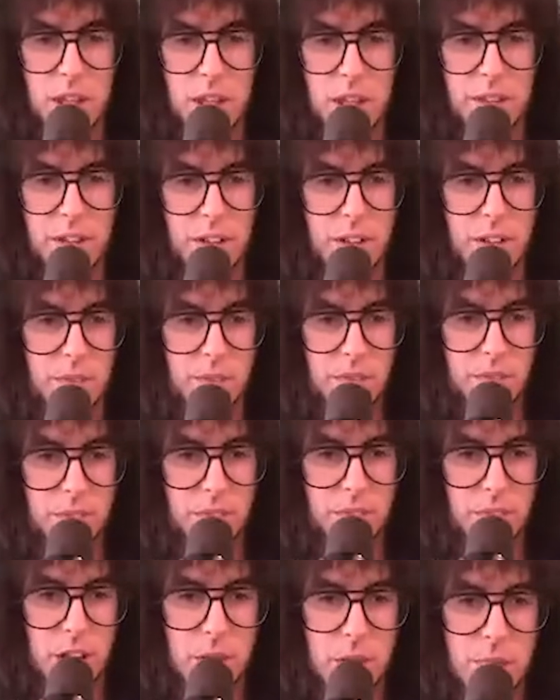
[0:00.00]
they're
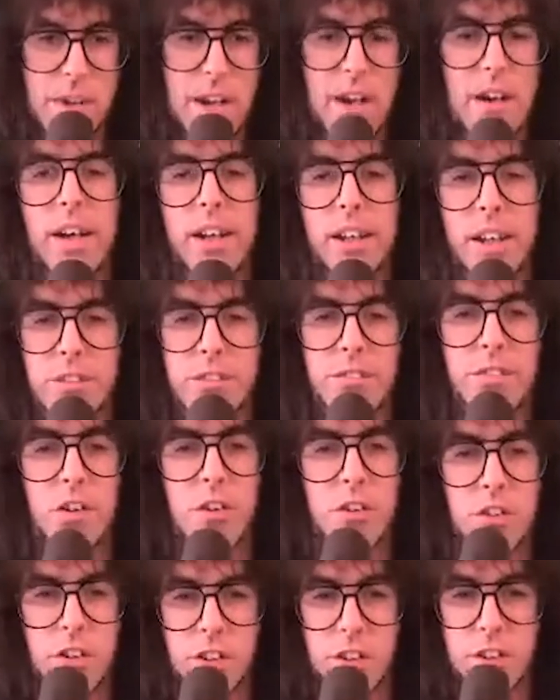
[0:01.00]
American
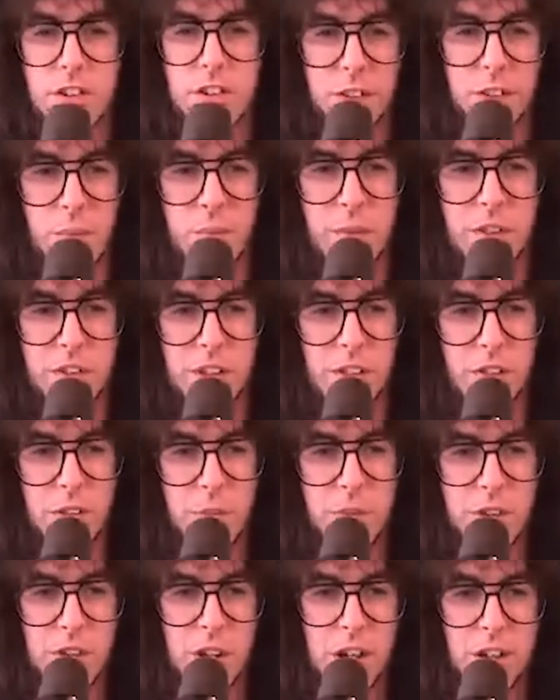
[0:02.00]
versions, so they're missing
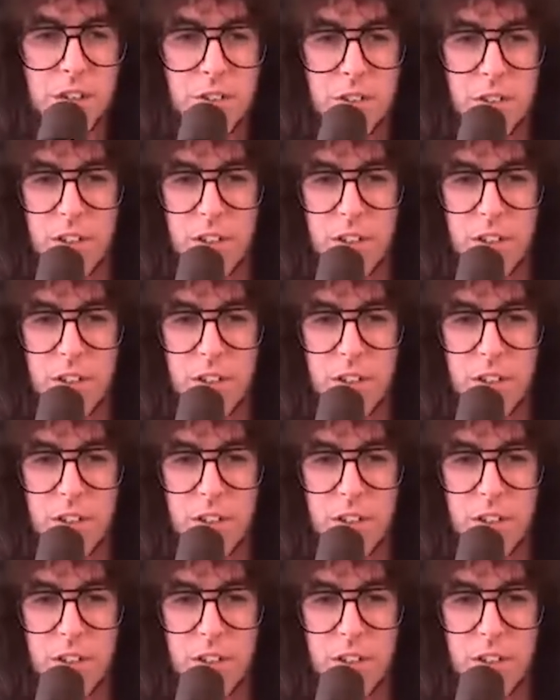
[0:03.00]
some songs.